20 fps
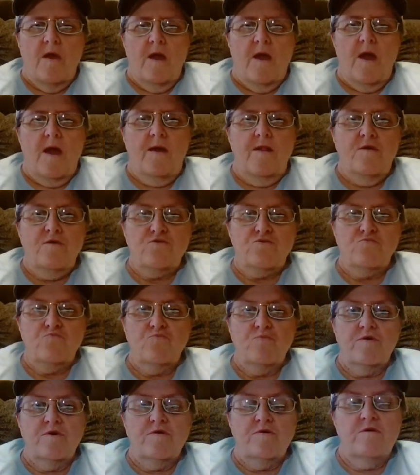and it's
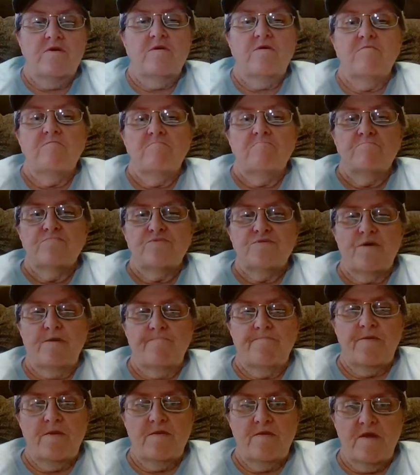really
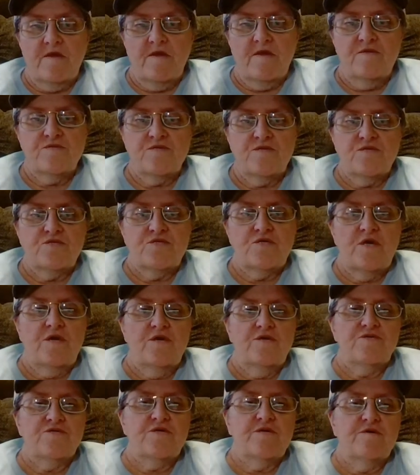something that isn't
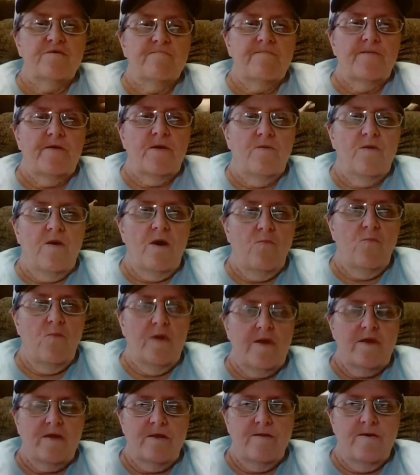changing, they're not
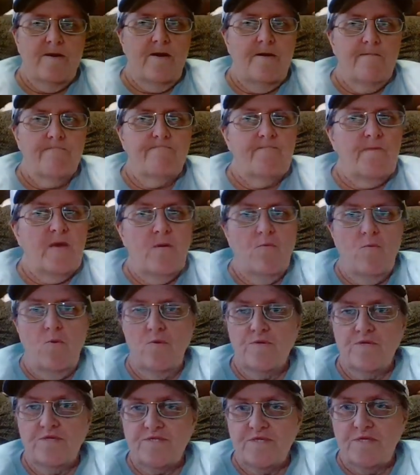waking up, they
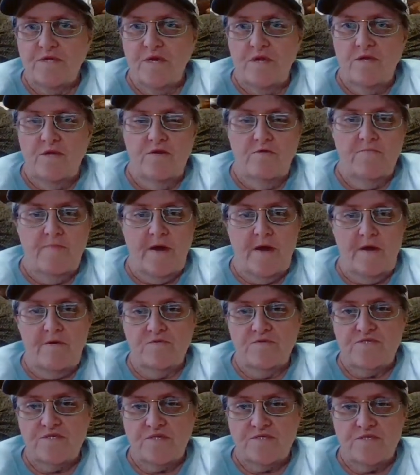won't listen to any of your
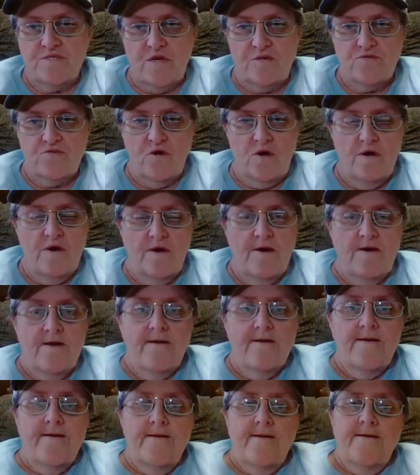boundaries, etc.
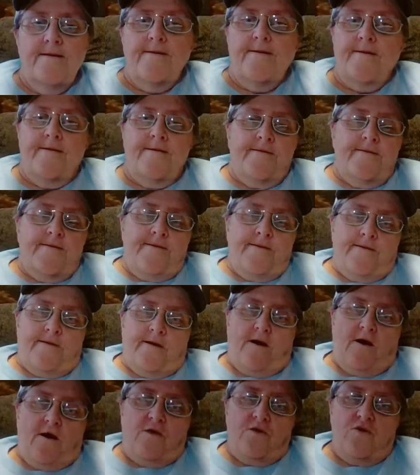
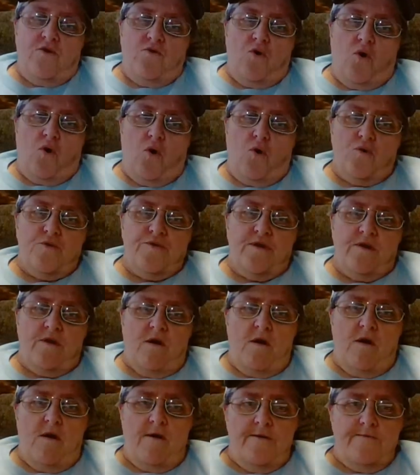Are you holding
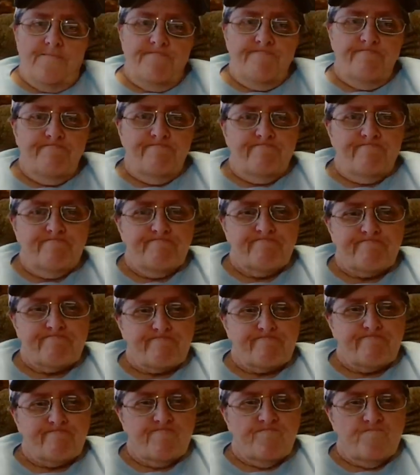on,
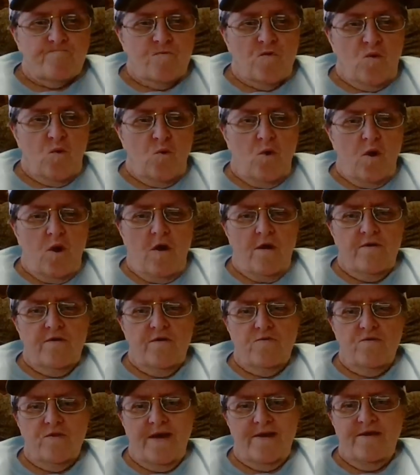or are
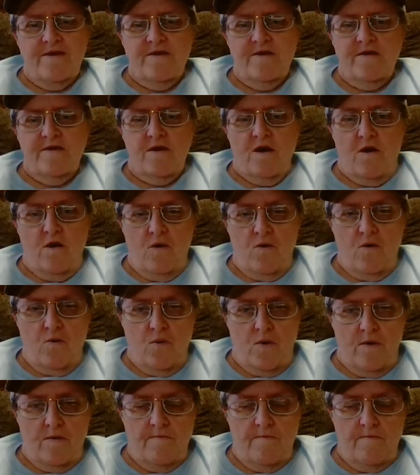you letting go?